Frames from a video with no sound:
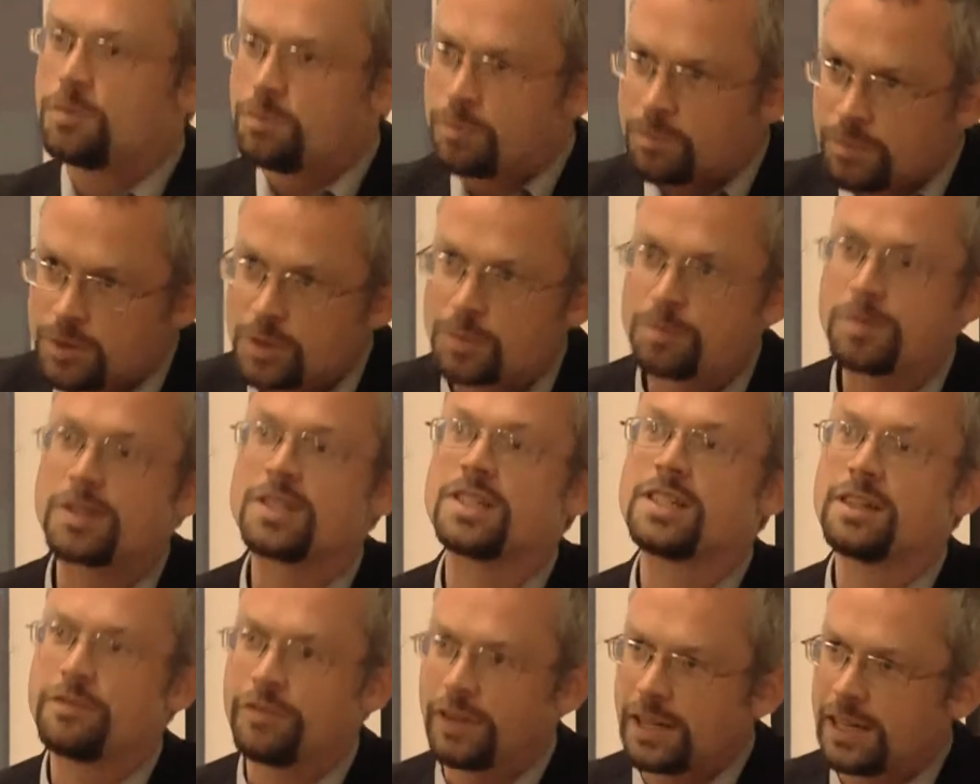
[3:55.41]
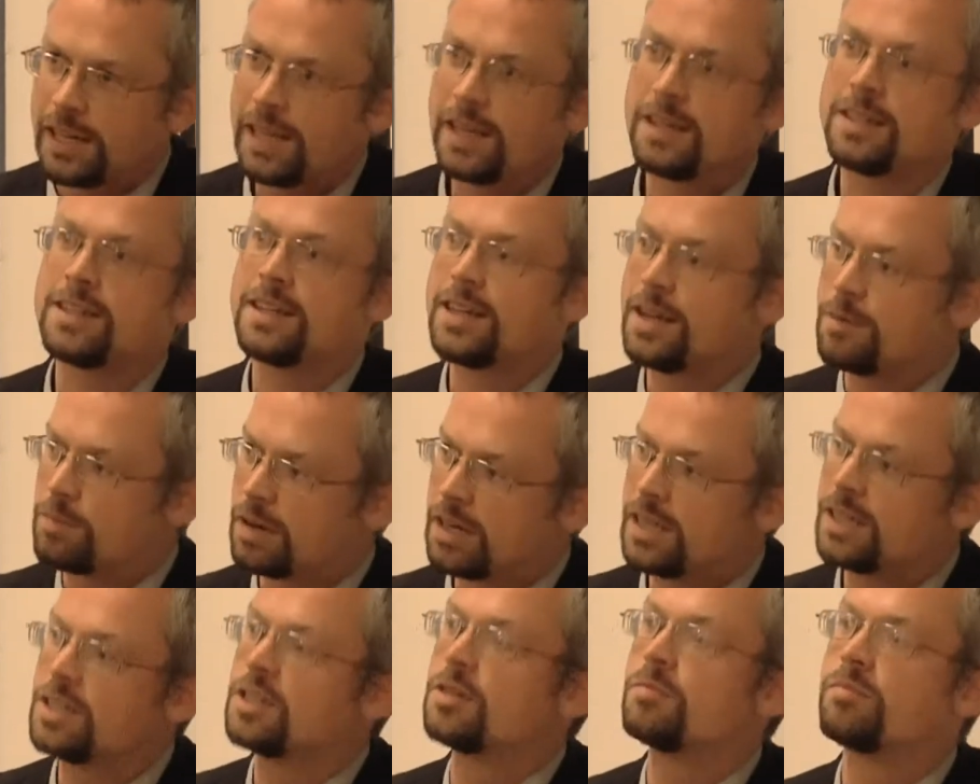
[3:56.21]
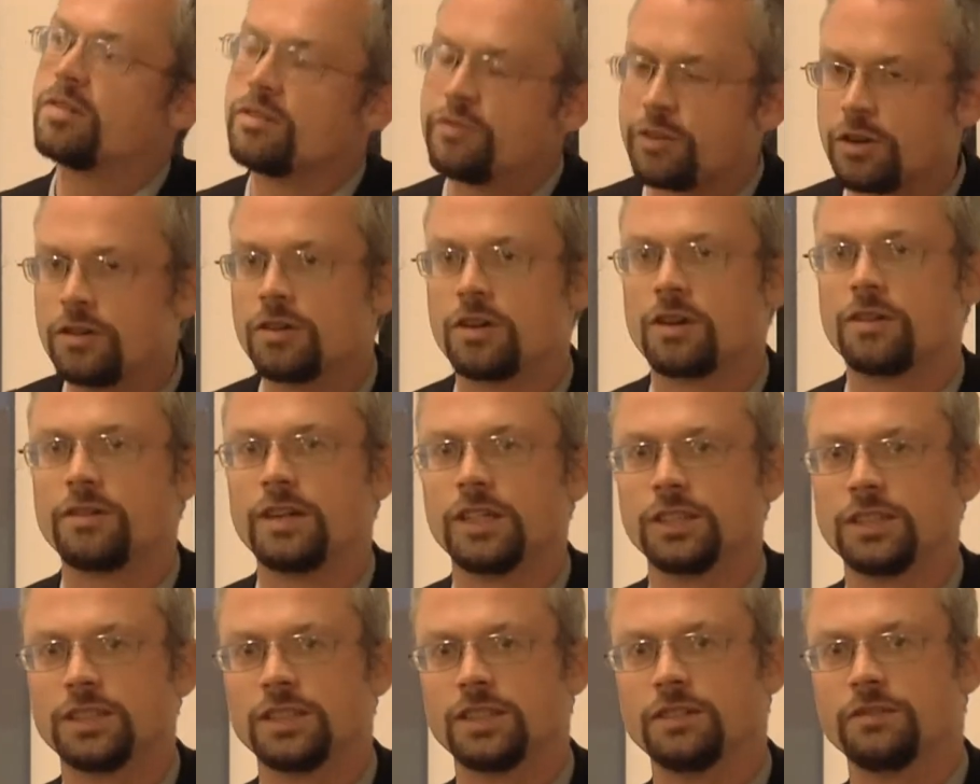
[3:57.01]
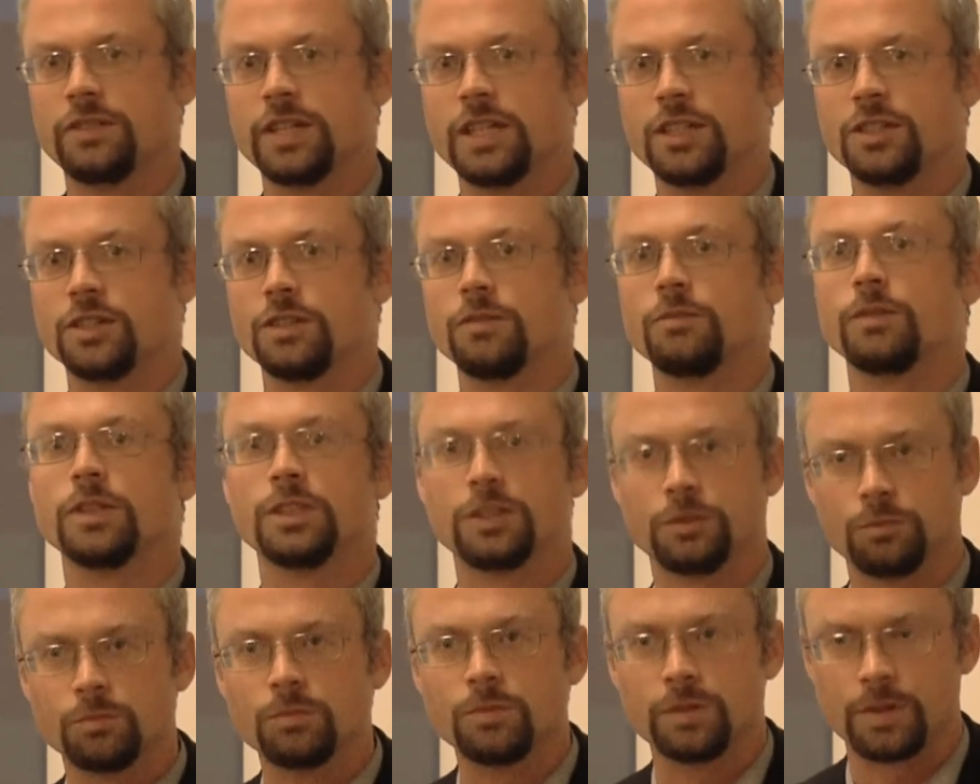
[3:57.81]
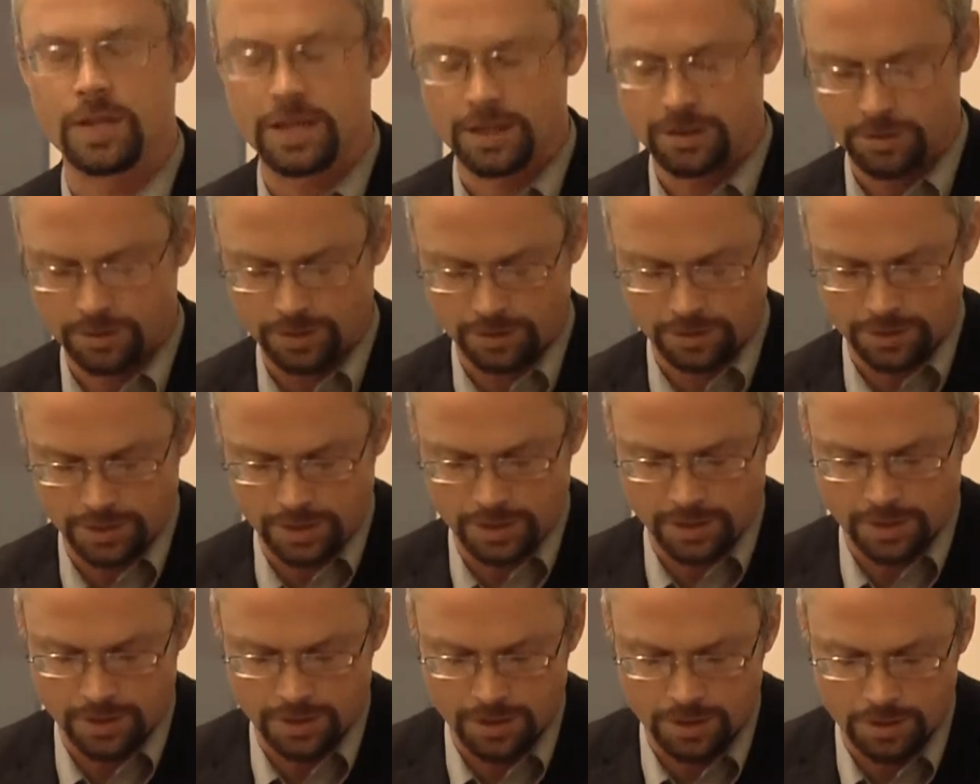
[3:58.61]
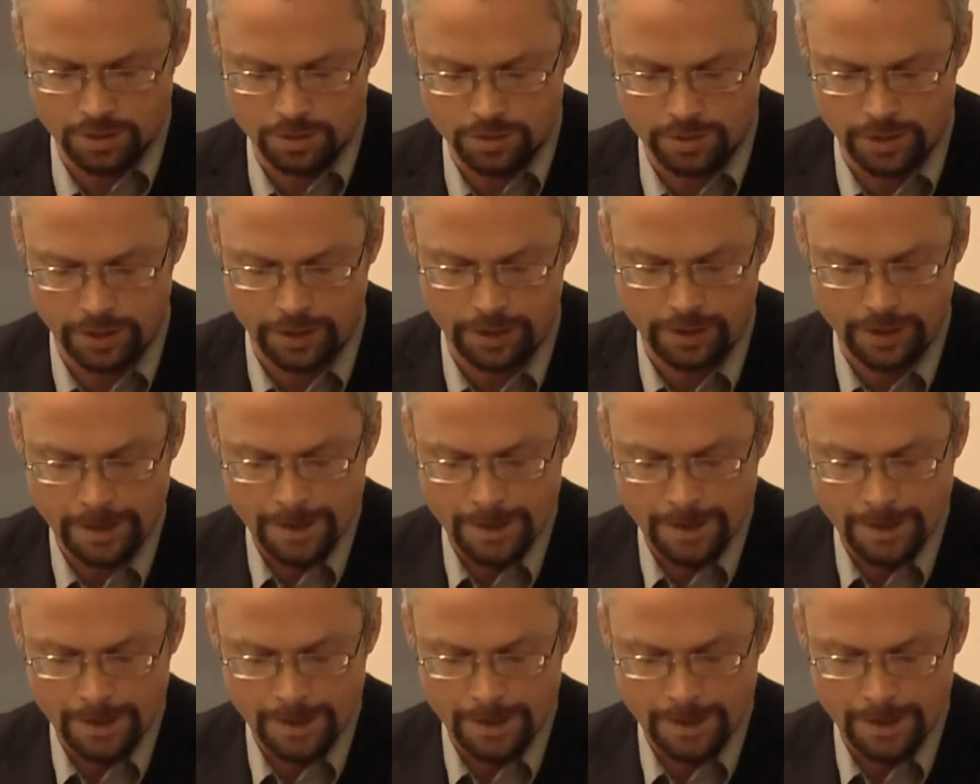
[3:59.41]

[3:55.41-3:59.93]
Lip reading: specifically and deliberately to provoke a Russian invasion, which they succeeded in doing.